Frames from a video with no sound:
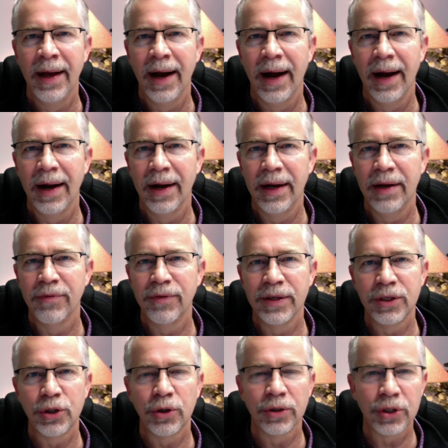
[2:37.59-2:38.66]
If
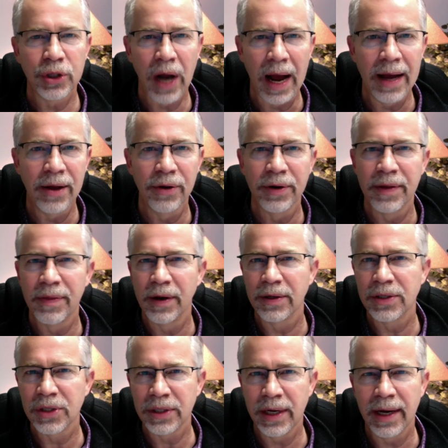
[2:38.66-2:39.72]
it's your child and they're
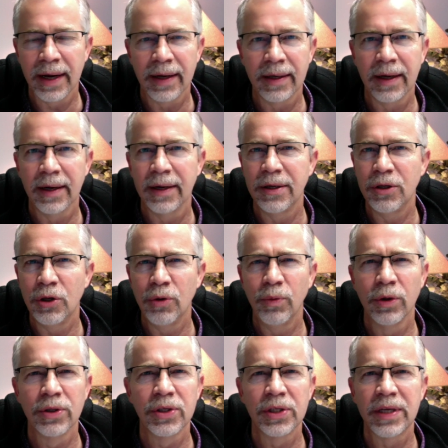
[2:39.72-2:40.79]
sick, you
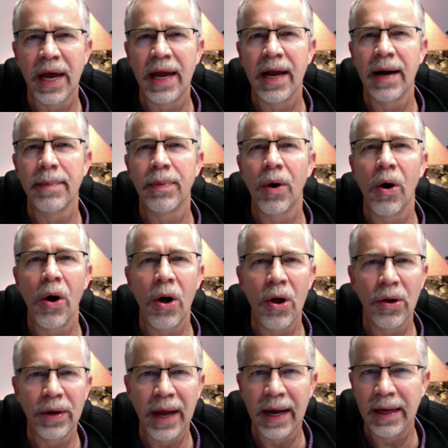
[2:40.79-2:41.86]
will stay up
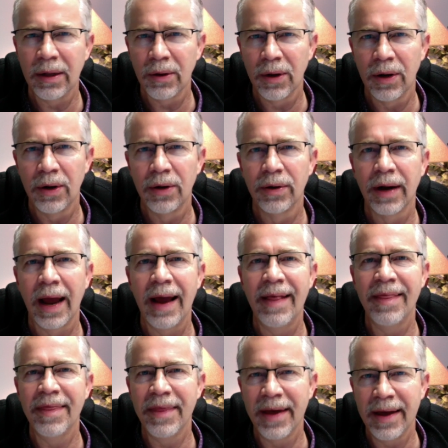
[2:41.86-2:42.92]
all night long
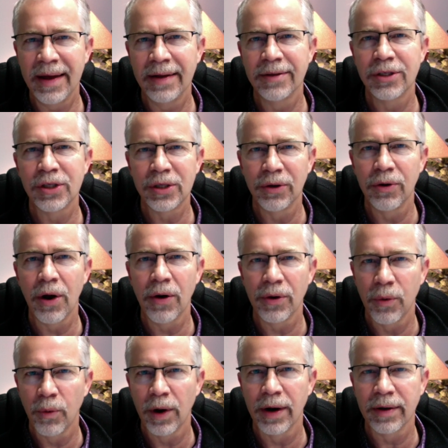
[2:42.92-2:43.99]
and then still go to
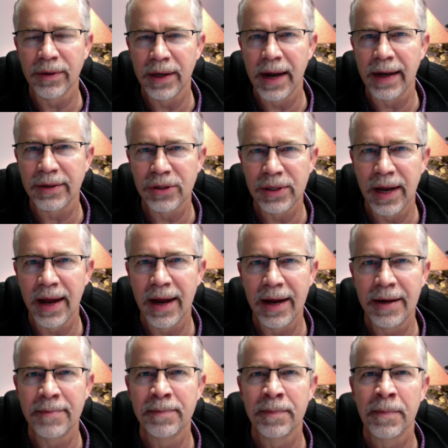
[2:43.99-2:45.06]
work the next
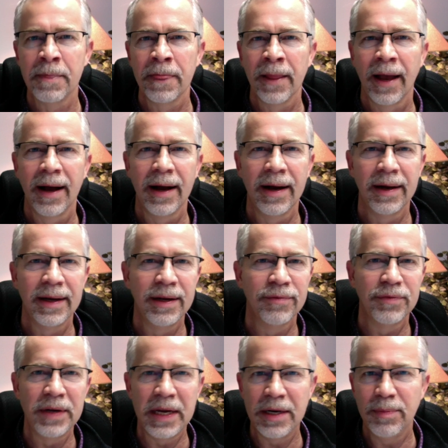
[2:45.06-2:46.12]
day
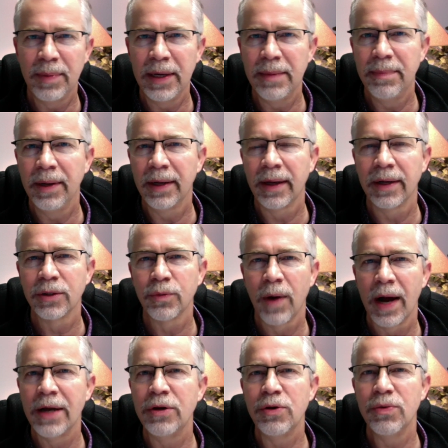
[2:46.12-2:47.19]
if need be, because
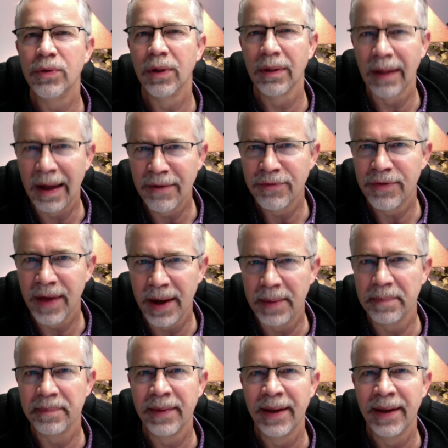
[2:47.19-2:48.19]
why, you love them.